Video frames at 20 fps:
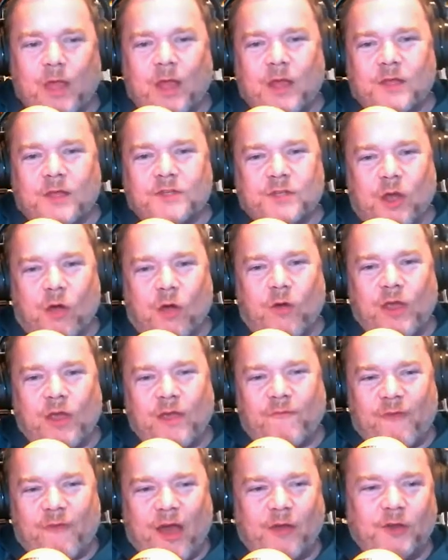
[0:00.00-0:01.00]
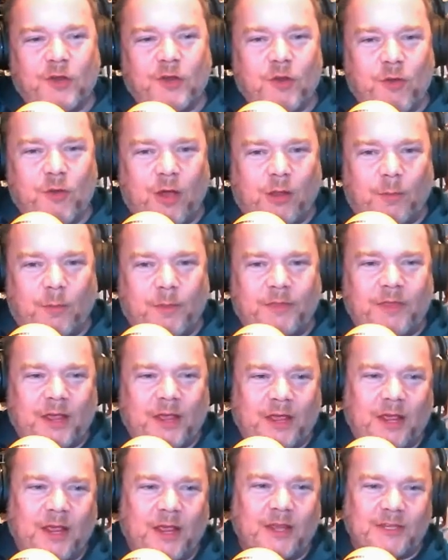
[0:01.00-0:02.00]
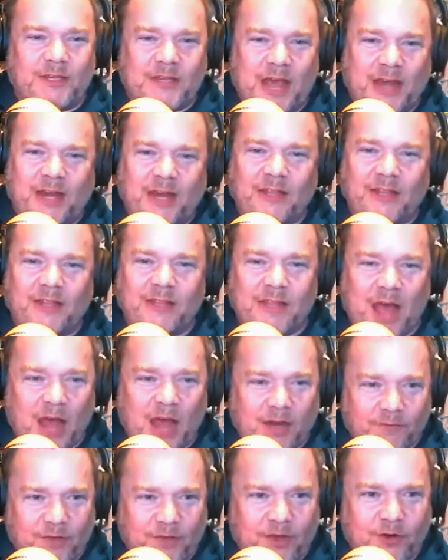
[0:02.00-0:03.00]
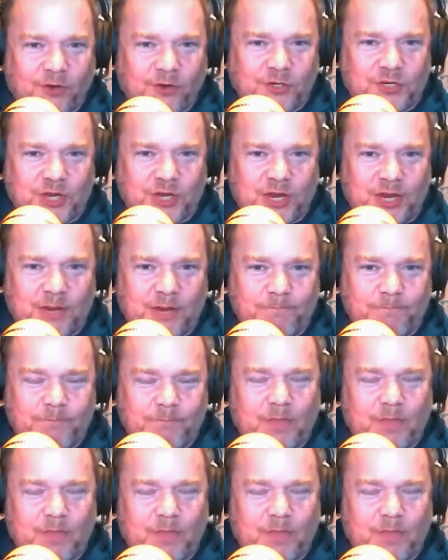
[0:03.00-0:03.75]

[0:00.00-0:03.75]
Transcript: So he found a new element that could contain a lot of energy.